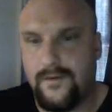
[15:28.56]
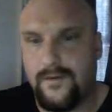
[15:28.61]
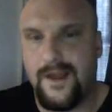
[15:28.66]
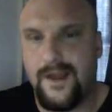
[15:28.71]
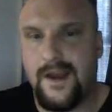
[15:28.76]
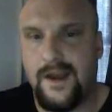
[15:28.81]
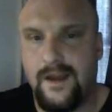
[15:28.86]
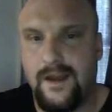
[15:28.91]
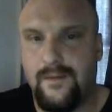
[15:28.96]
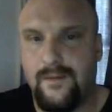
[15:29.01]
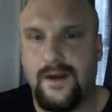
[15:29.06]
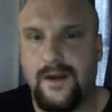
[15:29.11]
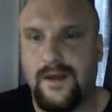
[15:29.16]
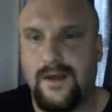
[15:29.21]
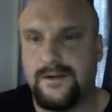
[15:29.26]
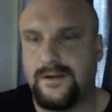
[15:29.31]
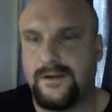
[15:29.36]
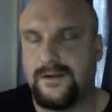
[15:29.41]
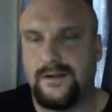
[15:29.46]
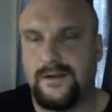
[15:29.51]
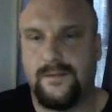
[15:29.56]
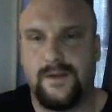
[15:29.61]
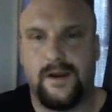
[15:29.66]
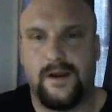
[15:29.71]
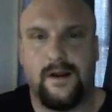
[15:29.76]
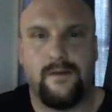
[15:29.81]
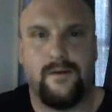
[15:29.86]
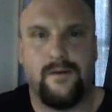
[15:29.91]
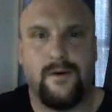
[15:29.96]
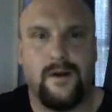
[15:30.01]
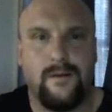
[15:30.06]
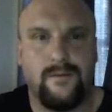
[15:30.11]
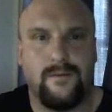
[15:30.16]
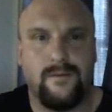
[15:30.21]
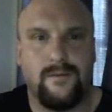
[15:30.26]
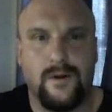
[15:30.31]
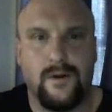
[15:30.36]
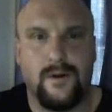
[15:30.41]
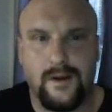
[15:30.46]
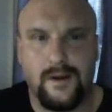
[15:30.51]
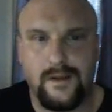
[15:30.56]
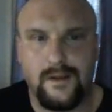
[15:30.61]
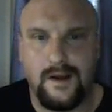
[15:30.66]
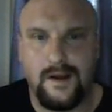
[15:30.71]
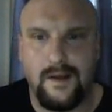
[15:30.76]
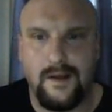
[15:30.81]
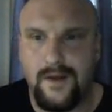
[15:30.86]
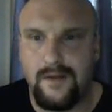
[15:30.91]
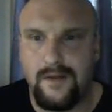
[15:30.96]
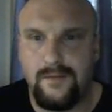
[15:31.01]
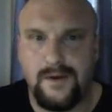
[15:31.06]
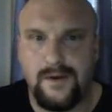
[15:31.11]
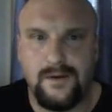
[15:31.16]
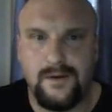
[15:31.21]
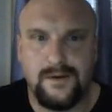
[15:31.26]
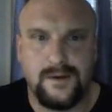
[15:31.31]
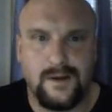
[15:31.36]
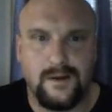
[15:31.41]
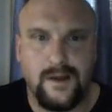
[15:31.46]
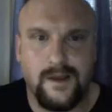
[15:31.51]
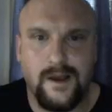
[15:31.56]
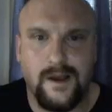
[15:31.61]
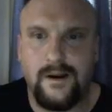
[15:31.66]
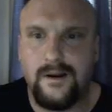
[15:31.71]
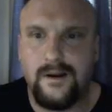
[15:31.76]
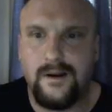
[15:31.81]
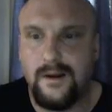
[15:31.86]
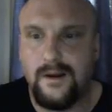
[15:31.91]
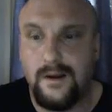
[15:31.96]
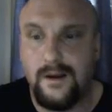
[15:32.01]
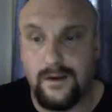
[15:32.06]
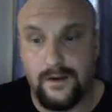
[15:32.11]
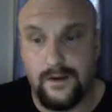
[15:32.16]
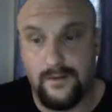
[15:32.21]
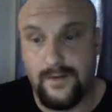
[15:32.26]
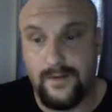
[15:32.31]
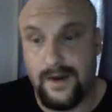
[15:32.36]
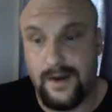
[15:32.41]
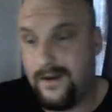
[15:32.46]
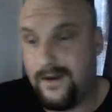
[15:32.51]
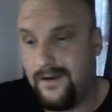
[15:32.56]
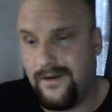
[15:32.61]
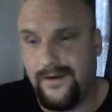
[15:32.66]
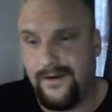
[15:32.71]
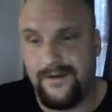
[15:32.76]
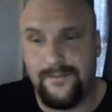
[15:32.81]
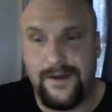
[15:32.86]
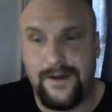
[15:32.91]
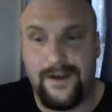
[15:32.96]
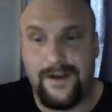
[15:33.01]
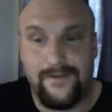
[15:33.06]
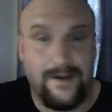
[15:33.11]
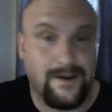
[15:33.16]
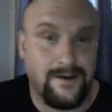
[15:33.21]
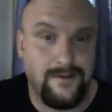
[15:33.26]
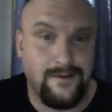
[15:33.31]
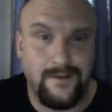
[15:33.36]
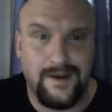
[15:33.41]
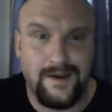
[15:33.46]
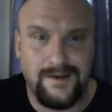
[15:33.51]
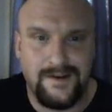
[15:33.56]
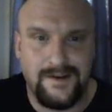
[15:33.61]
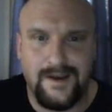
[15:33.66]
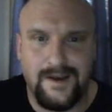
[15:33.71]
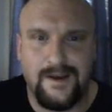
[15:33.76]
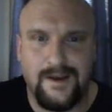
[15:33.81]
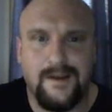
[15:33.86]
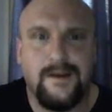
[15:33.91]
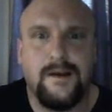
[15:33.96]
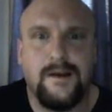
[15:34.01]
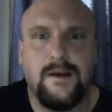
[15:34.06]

for that email. That's just something I wrote up real quick that I might be using later. You may, as a matter of fact, you may see it.